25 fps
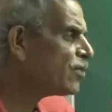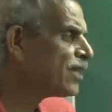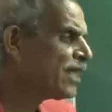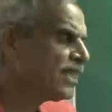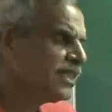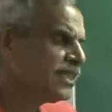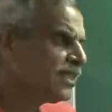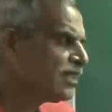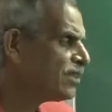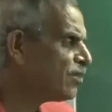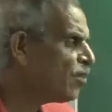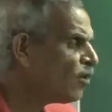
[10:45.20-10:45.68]
that
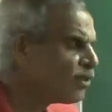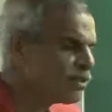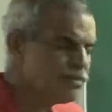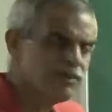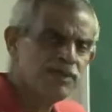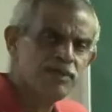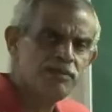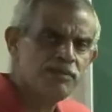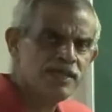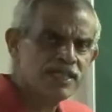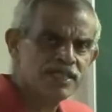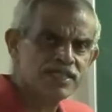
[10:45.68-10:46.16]
it is not
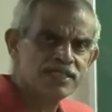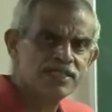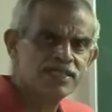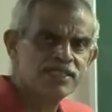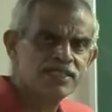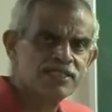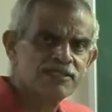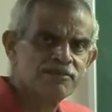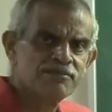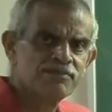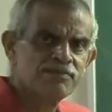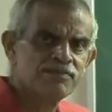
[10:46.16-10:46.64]
minimax.
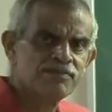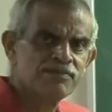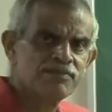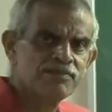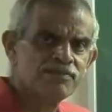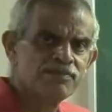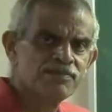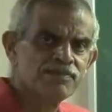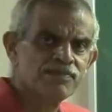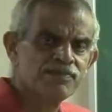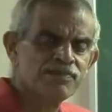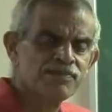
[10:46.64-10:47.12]

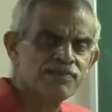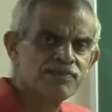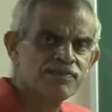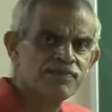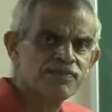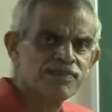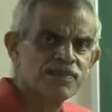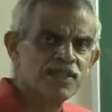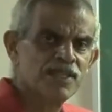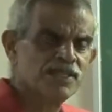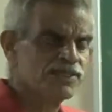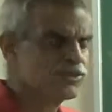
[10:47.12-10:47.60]

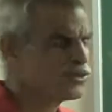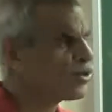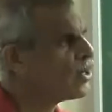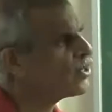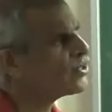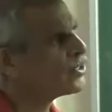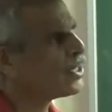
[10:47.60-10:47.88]
So on